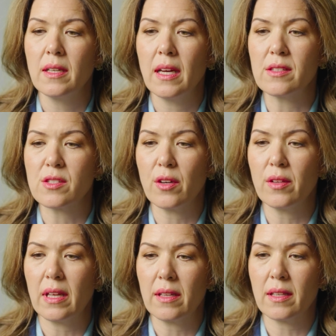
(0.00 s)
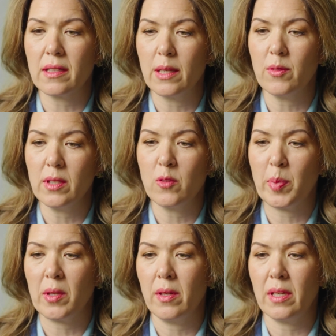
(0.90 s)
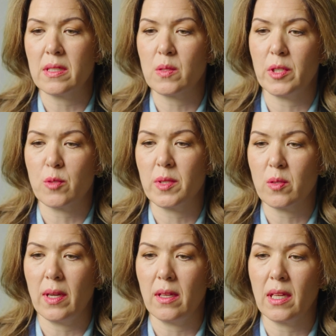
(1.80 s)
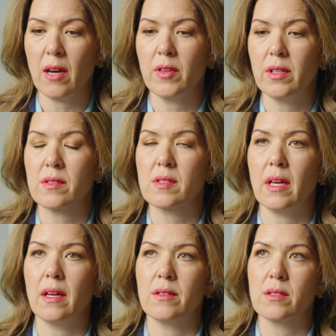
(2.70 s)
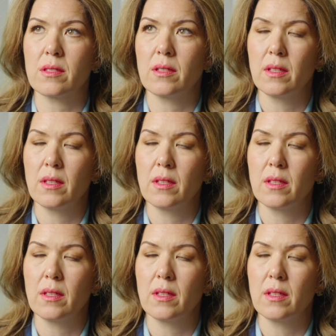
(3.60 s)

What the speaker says: And so that the level of ability to switch between governance and